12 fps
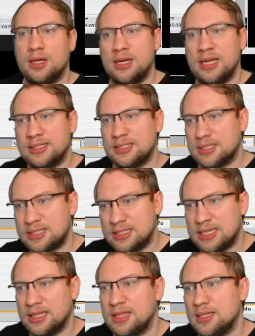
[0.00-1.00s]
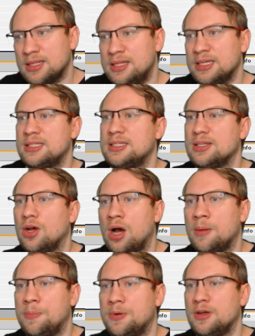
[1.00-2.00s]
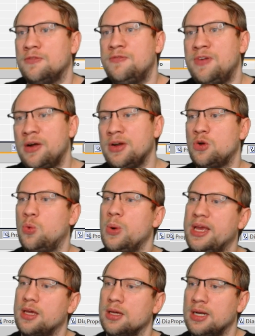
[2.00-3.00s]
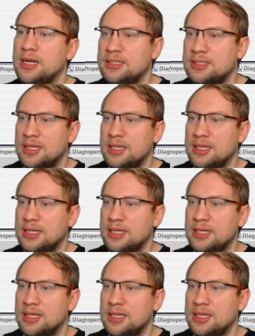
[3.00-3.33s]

Let's set this up very quick. We'll